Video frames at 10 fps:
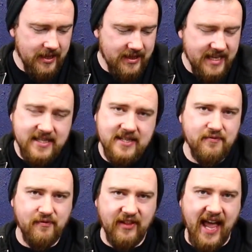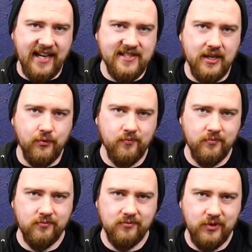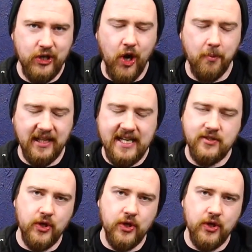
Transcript: This isn't flexing, please